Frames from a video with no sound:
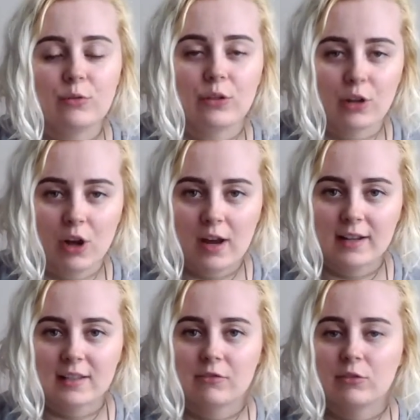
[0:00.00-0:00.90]
for the
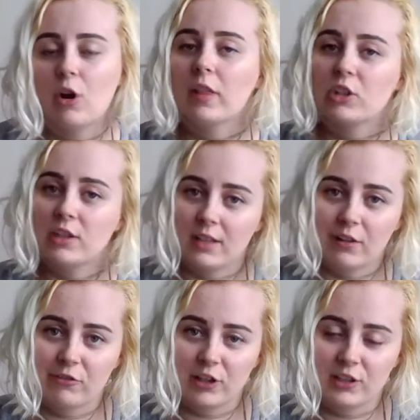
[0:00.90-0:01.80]
goddess and for all that she's
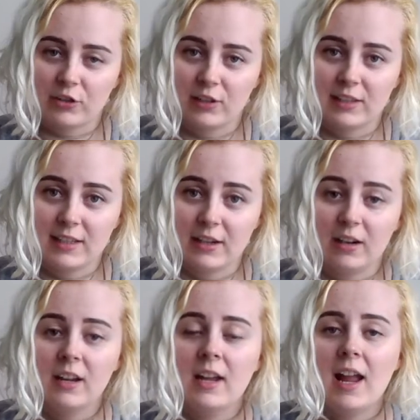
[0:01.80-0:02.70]
done for us during the year,